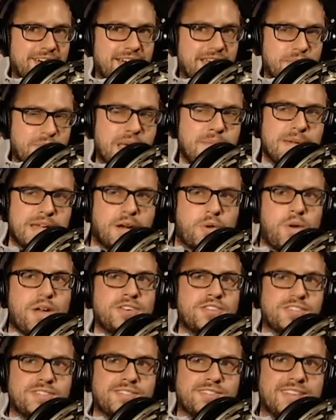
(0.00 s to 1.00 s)
It made me
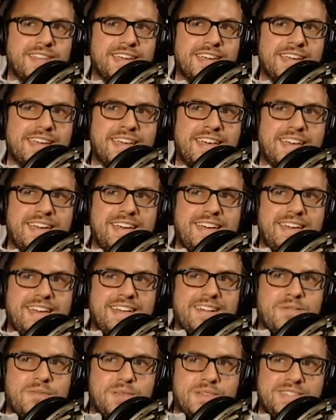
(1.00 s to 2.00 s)
question, like,
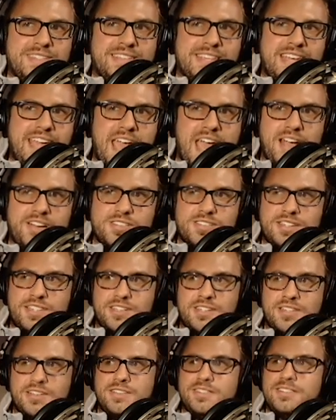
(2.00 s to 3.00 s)
was he actually
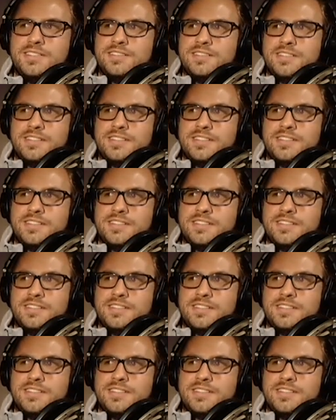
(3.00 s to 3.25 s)
good?